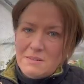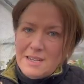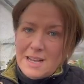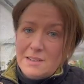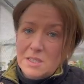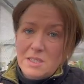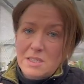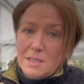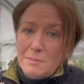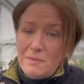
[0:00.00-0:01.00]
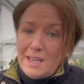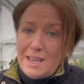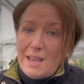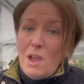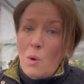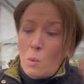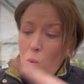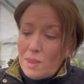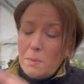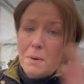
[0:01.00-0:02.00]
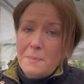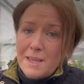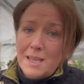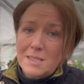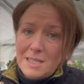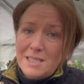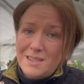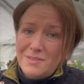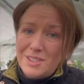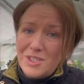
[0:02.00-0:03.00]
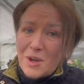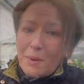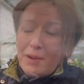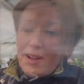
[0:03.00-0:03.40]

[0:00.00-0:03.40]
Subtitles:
greenhouse at this time of year with a propagator lid over the top,